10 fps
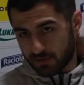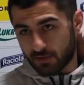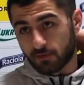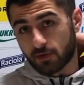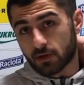
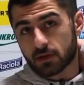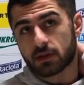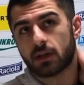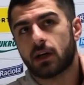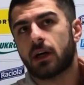Of course,
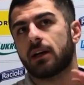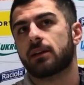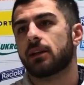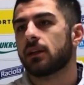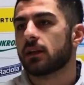uh, I
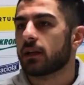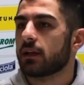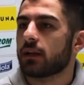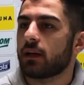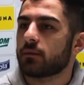think,
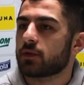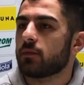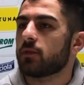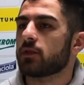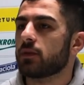and I'm so
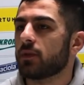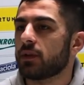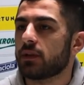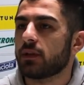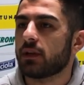
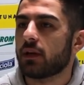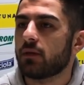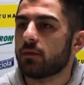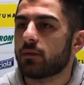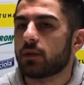motivated
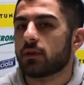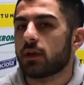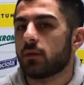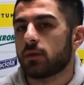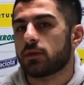now because
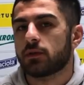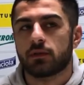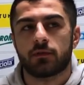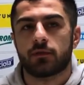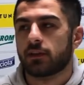I want
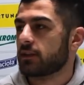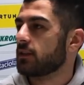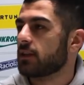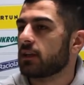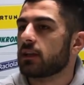to fast
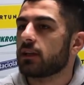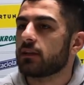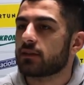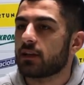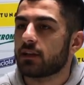as I
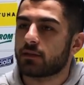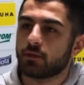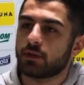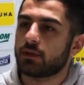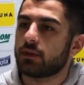can start
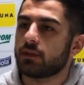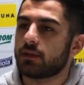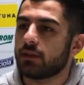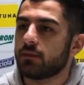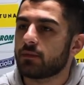with the
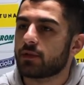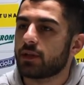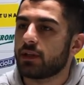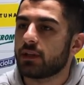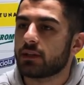team
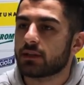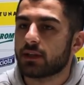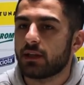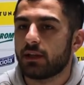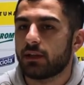trainings,
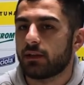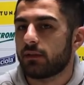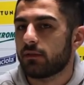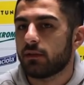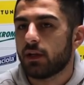and
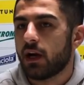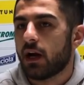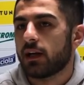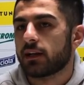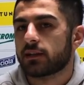uh,
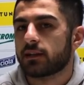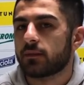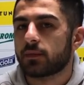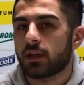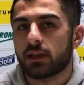I
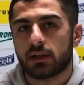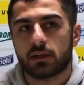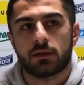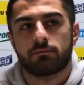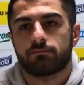accept like